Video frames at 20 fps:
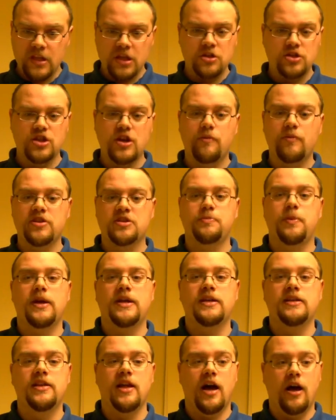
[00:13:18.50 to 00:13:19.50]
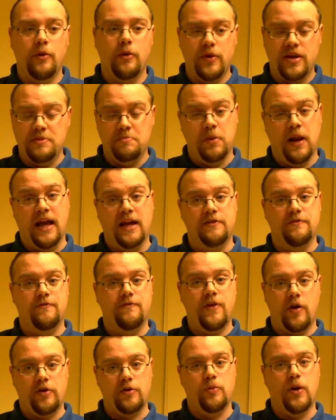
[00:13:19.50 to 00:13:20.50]
Generally speaking though, he played
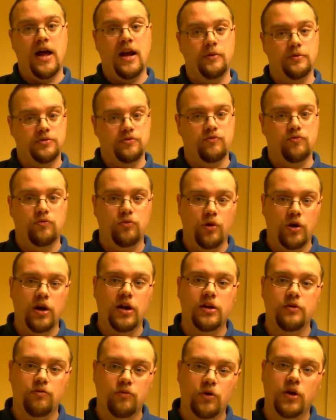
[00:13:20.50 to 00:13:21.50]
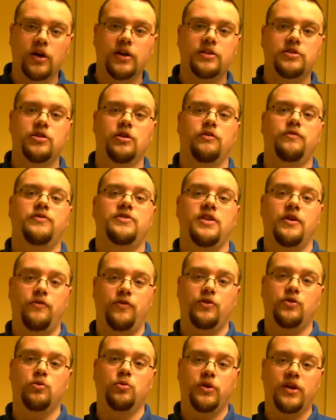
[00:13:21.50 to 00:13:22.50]
very well. It was a really tough,
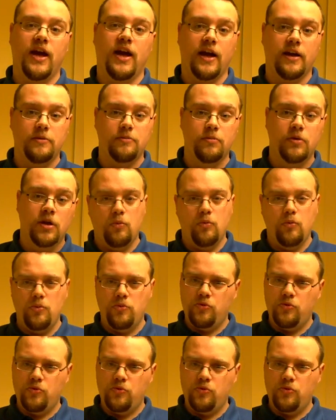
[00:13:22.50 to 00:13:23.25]
difficult game.